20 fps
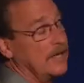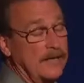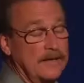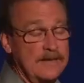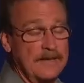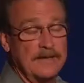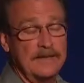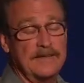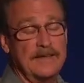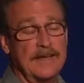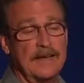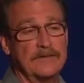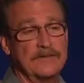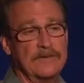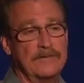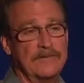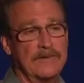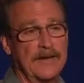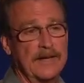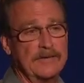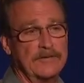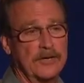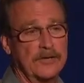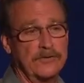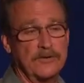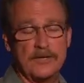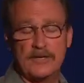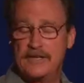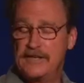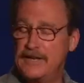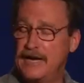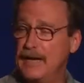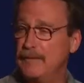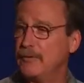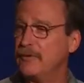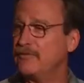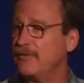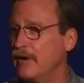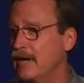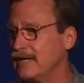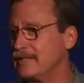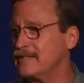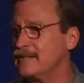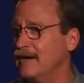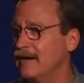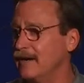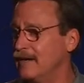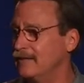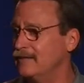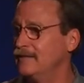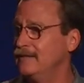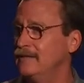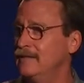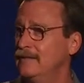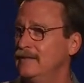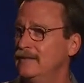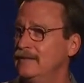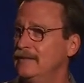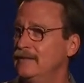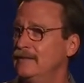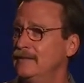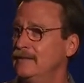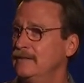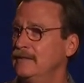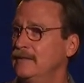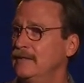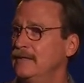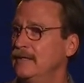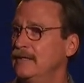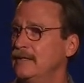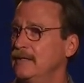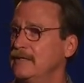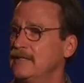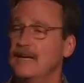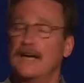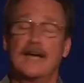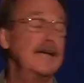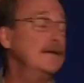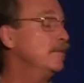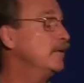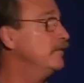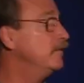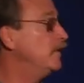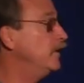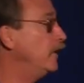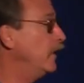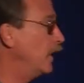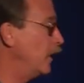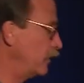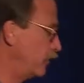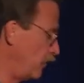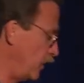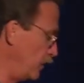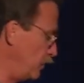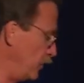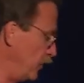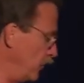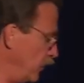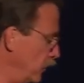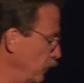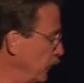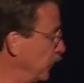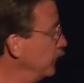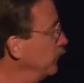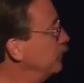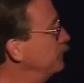at 10,500, the time of Rata, and the time of the Great Pyramid.